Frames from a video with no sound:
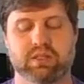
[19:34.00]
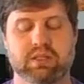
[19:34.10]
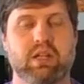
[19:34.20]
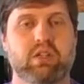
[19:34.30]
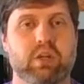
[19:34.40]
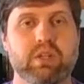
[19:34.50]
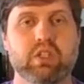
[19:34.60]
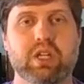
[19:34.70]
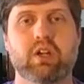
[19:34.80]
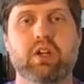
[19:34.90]
They determine
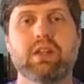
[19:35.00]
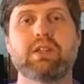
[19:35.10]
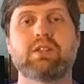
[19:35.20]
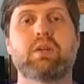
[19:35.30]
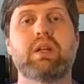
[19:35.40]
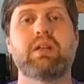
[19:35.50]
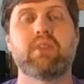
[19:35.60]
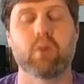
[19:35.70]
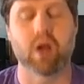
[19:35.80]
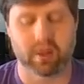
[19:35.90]
gender, they determine a few
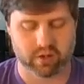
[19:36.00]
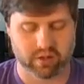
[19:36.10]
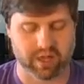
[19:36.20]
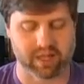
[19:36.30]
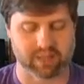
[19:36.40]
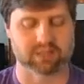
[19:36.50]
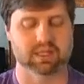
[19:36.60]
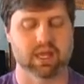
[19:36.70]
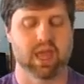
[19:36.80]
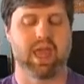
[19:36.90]
other things.
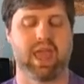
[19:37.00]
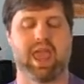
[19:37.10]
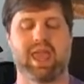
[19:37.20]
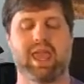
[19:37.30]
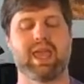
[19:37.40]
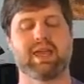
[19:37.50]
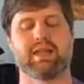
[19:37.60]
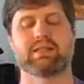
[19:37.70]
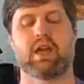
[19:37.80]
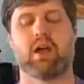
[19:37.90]

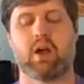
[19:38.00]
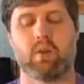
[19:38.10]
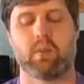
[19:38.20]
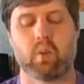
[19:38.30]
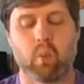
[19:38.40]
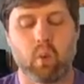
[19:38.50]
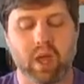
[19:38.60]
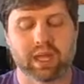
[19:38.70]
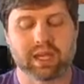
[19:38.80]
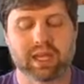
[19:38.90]
And
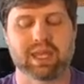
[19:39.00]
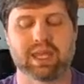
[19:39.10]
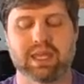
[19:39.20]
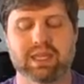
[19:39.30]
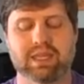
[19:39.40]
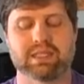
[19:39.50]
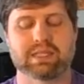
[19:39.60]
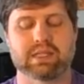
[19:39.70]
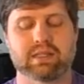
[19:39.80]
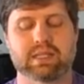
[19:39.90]
one is
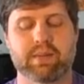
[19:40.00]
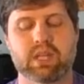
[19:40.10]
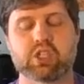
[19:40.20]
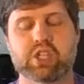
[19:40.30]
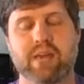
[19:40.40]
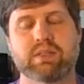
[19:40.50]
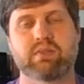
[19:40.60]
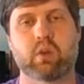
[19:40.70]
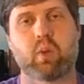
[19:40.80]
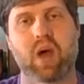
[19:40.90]
some of the shapes for the
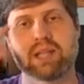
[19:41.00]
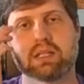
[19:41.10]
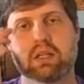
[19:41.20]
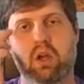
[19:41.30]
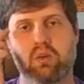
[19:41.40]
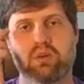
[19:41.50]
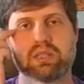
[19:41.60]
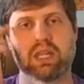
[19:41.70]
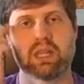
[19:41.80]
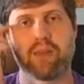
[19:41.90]
rods and cones
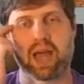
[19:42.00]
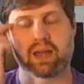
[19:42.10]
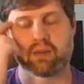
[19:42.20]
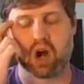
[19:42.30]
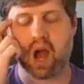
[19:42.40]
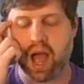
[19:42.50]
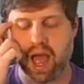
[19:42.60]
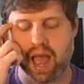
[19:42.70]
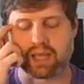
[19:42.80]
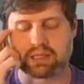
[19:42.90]
in the back of our
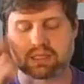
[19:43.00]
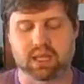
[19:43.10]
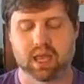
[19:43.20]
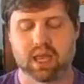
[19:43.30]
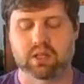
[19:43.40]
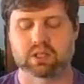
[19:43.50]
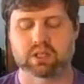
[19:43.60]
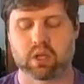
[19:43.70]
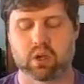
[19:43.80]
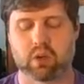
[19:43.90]
eyes.
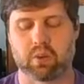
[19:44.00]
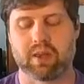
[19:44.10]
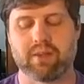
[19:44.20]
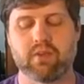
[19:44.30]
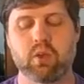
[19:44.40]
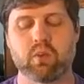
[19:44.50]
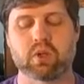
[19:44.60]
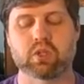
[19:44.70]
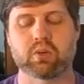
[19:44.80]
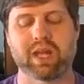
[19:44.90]
So if you were
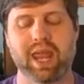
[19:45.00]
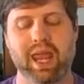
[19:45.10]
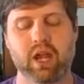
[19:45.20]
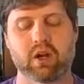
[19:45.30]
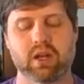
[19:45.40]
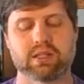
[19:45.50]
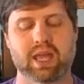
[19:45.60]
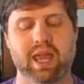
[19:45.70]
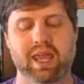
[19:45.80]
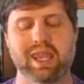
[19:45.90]
to inherit
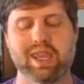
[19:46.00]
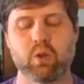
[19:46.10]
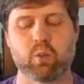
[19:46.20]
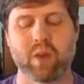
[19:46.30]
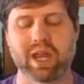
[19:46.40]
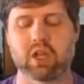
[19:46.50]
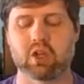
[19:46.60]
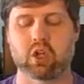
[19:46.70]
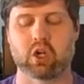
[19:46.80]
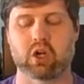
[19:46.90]
a
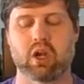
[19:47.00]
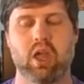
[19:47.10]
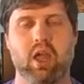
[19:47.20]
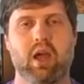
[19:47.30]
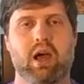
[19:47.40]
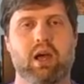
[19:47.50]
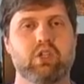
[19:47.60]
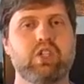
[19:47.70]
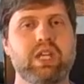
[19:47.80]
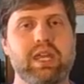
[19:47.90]
irregular
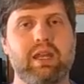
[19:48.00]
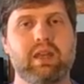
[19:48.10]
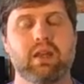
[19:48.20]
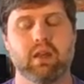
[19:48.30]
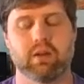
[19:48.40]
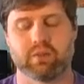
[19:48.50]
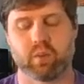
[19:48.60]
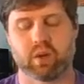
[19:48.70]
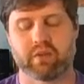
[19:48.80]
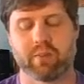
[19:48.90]
gene from
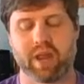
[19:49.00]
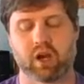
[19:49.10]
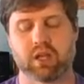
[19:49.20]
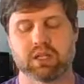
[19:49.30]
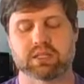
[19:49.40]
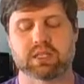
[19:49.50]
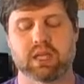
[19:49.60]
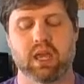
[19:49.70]
one of our parents,